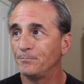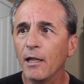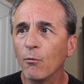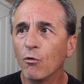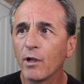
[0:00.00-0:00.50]

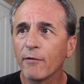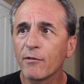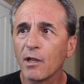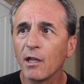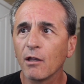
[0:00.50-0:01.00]
It will
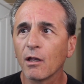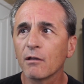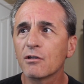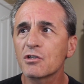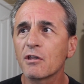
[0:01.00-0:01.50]
give
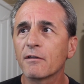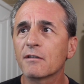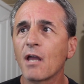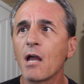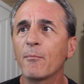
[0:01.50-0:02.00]
the, just at the
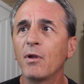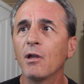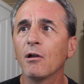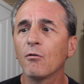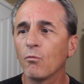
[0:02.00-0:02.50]
top here,